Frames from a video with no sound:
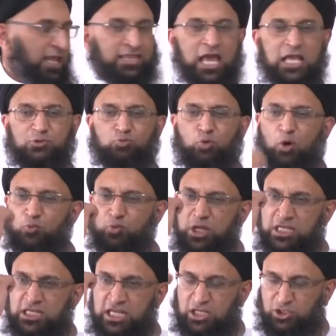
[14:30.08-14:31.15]
And that's what
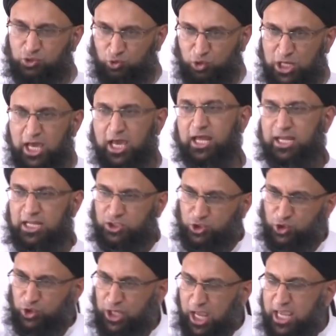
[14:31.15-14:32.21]
we need to learn
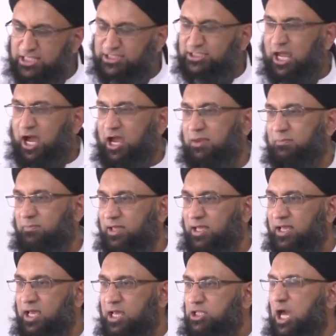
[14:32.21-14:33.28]
in today's time
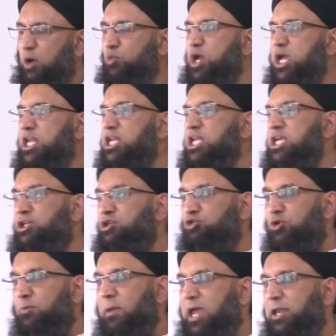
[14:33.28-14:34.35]
that we need
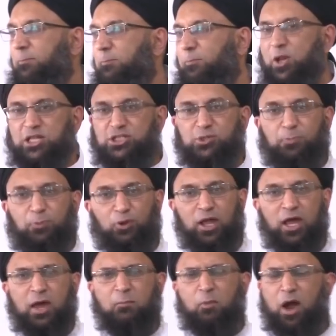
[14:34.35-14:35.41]
to remain
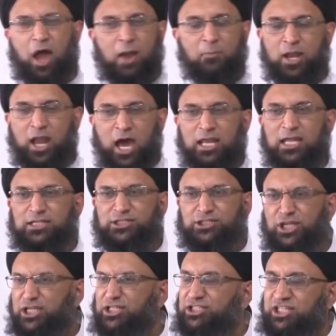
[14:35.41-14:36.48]
principled. Muhammad
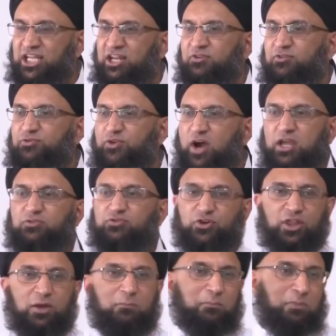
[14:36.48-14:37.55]
Ali just didn't fight
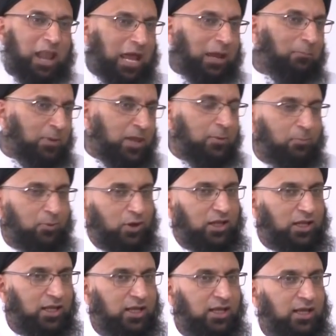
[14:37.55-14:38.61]
for the black
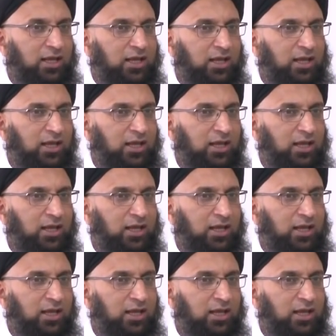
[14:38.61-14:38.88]
people.